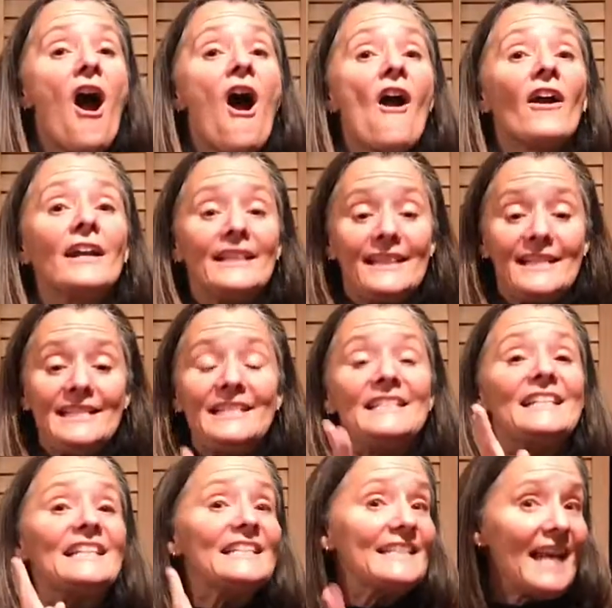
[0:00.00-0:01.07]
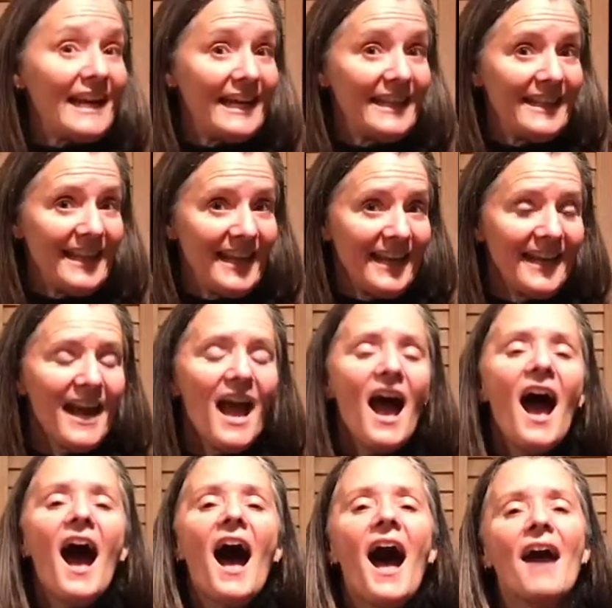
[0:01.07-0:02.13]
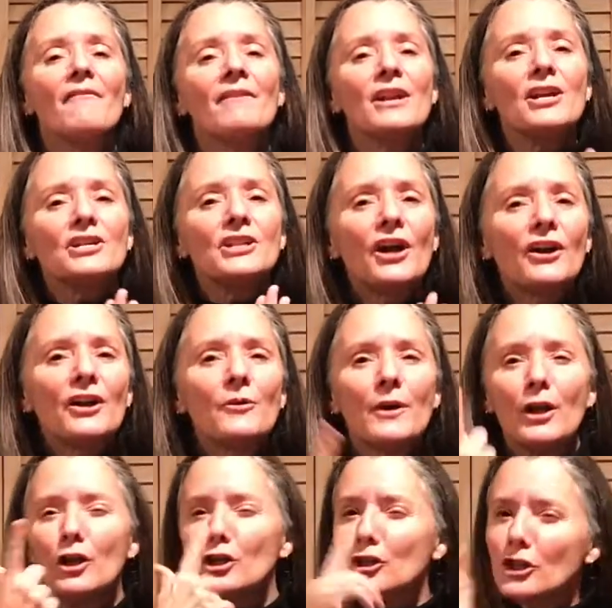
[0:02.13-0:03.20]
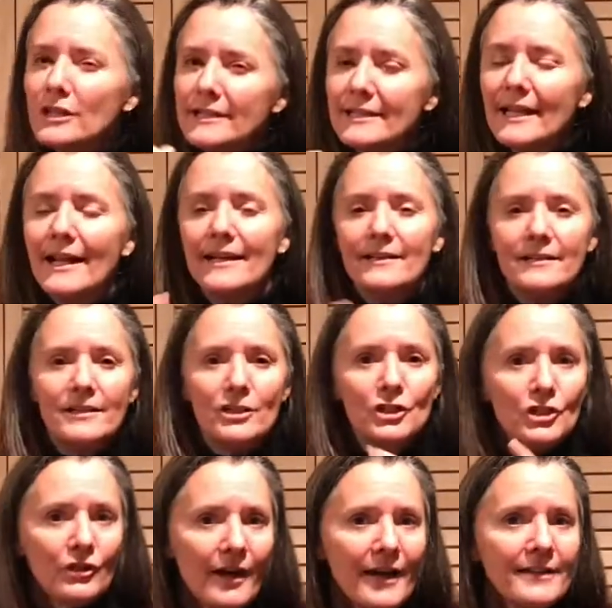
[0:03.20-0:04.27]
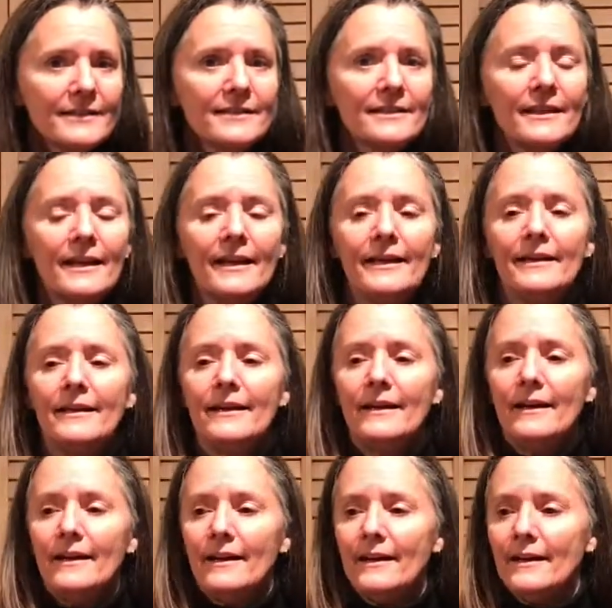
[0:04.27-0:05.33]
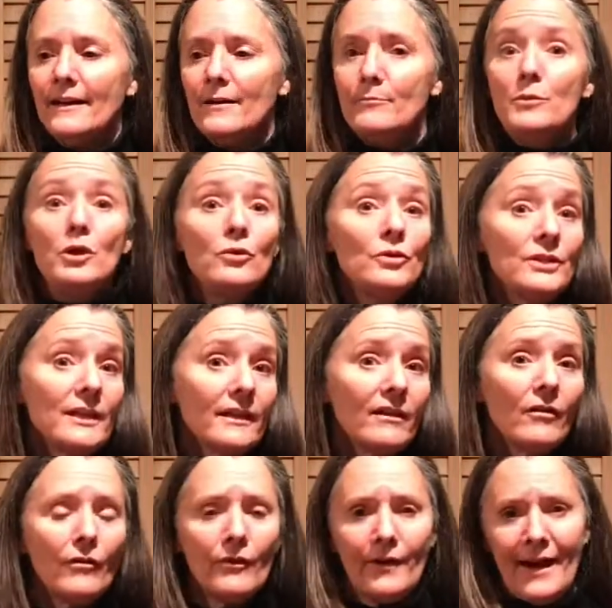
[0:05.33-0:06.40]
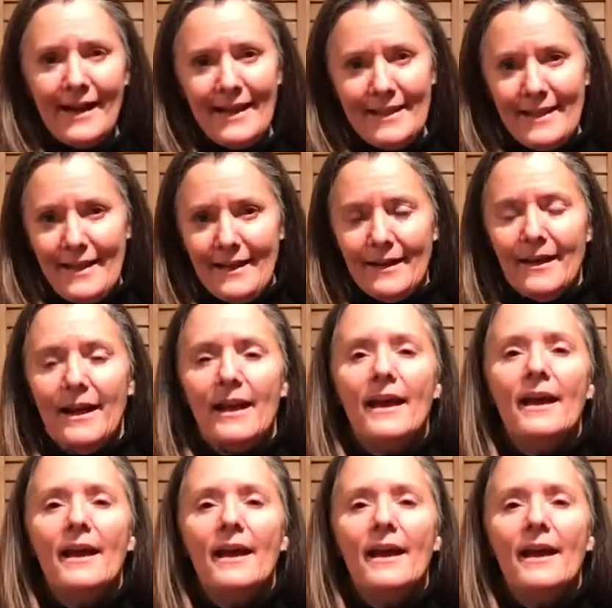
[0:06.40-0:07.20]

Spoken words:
All right, this is the second thing. I want to show you what it looks like to translate music or anything.